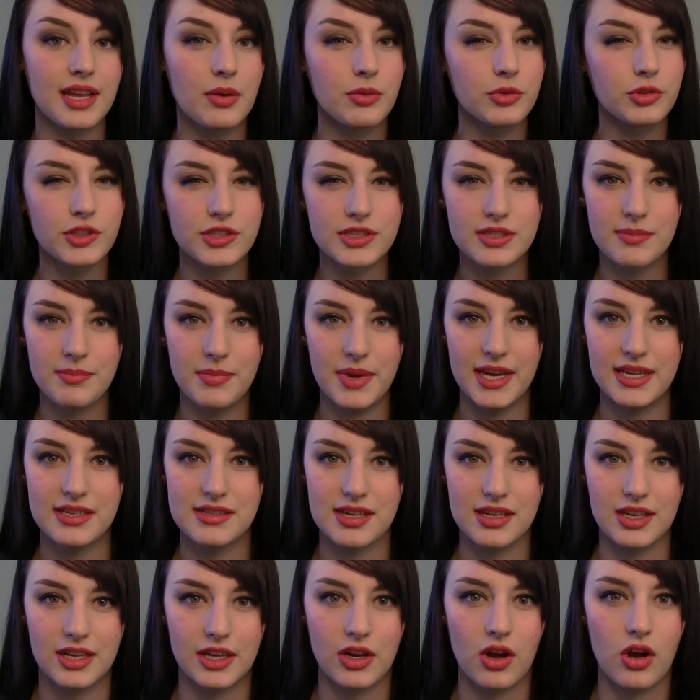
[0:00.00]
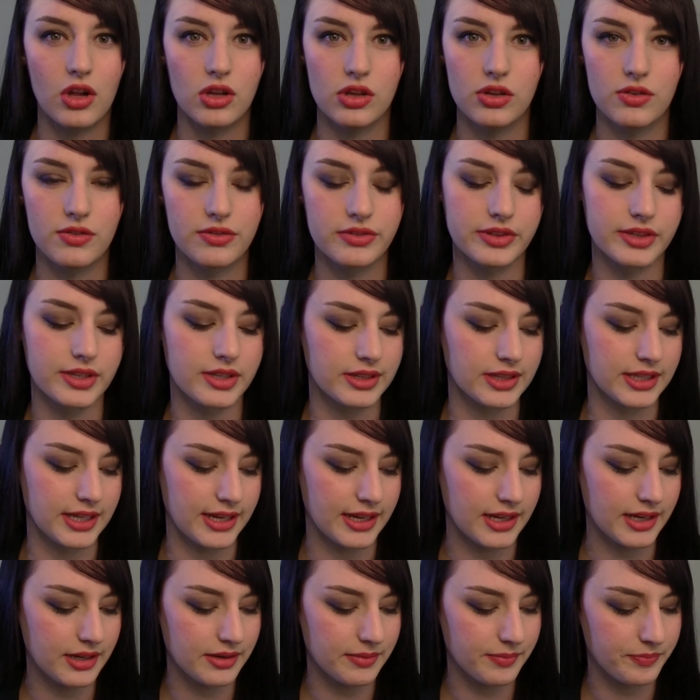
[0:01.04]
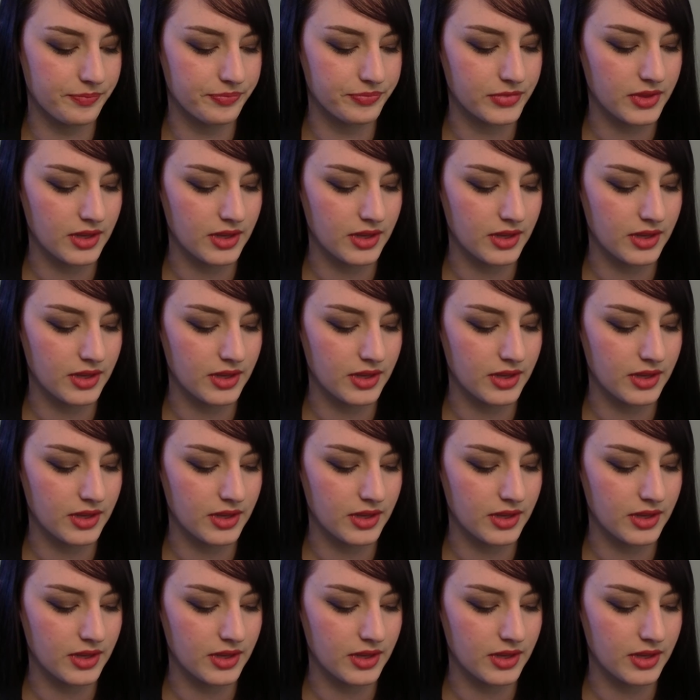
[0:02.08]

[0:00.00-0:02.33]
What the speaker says: That one looks amazing, like all over the lid.